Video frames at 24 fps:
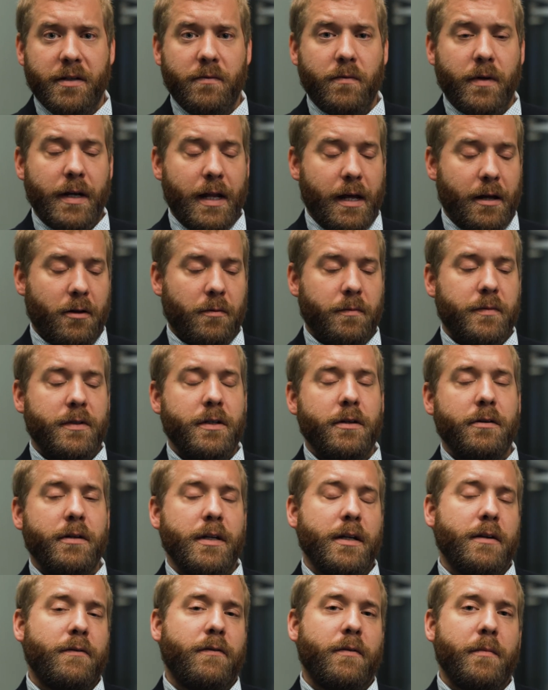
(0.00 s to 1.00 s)
What help do you
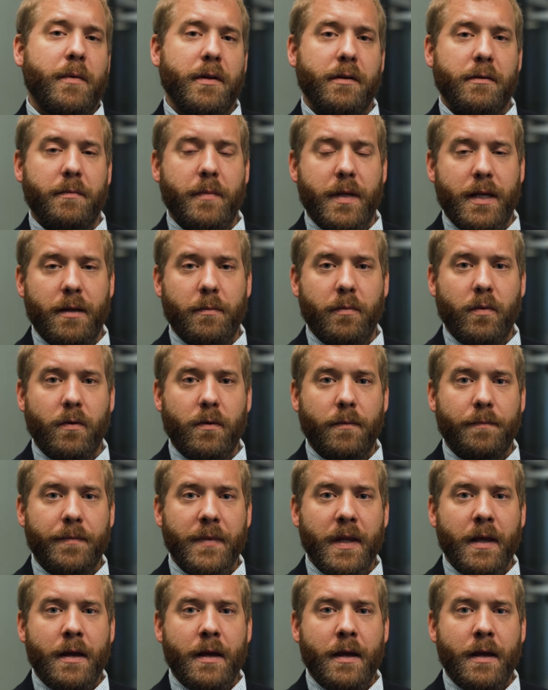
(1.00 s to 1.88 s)
need from other people?